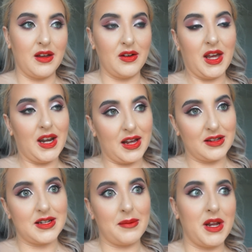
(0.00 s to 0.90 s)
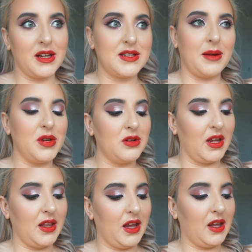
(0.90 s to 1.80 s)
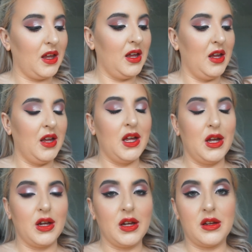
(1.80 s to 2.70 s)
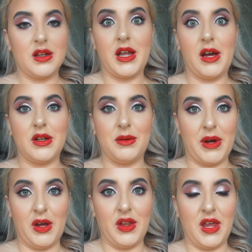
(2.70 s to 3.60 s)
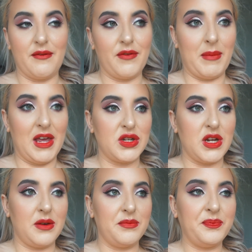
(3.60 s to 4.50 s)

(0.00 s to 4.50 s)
Okay, next step. You don't get like clouded by all the information.